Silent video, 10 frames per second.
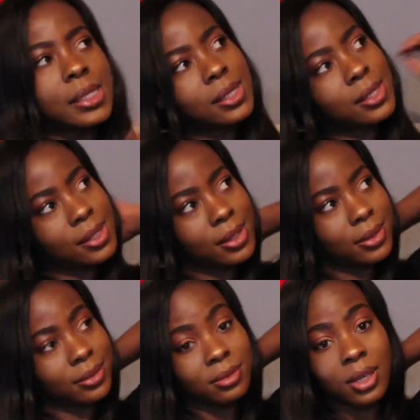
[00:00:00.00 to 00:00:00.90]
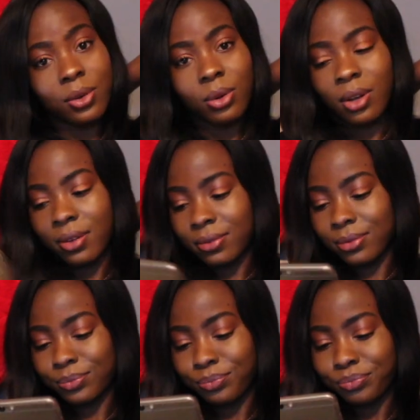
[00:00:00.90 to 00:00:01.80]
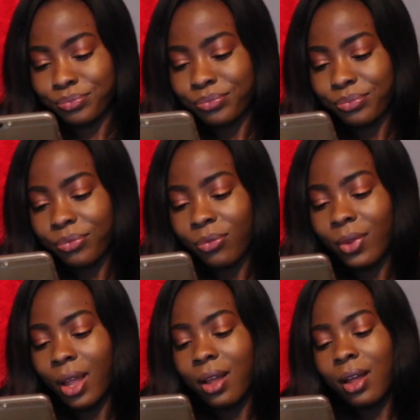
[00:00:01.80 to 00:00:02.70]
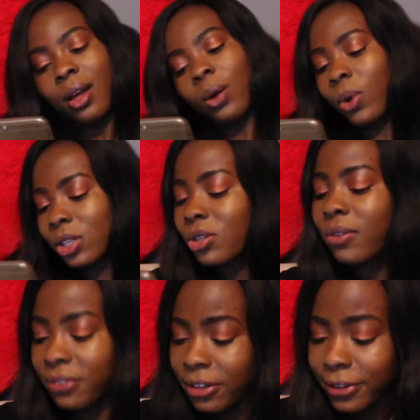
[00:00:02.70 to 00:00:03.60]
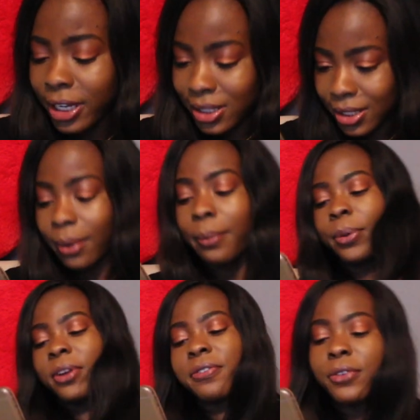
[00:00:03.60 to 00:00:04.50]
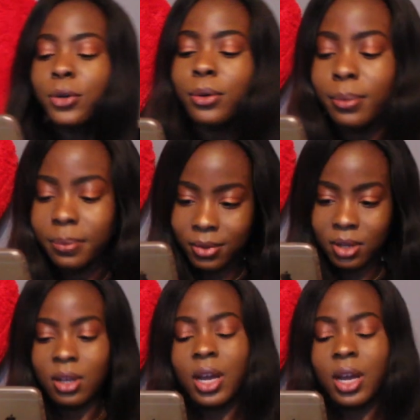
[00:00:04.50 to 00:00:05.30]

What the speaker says: I don't have. What's your favorite perfume?